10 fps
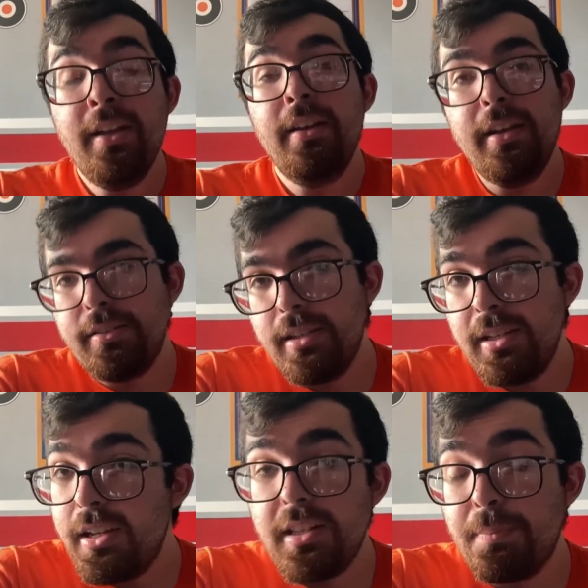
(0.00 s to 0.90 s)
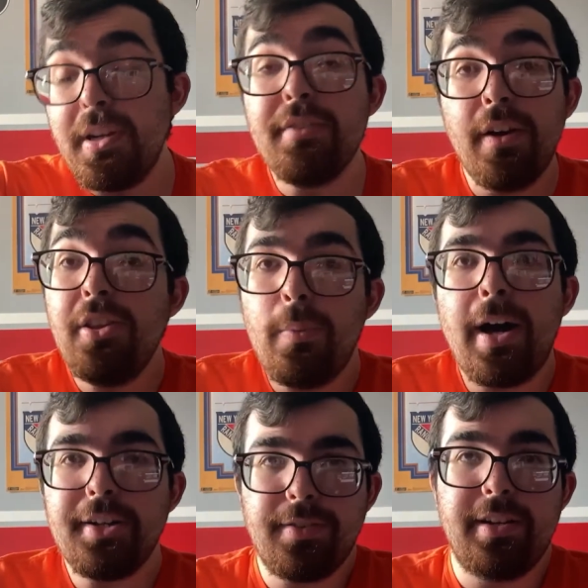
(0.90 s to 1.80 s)
It's pretty fun to
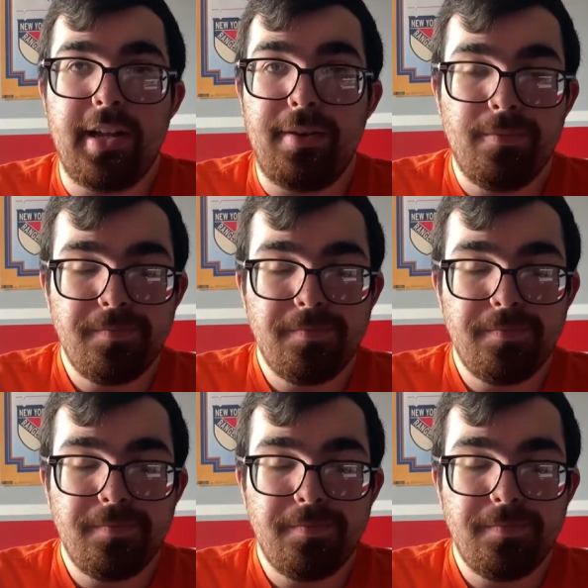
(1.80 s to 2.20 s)
watch right now.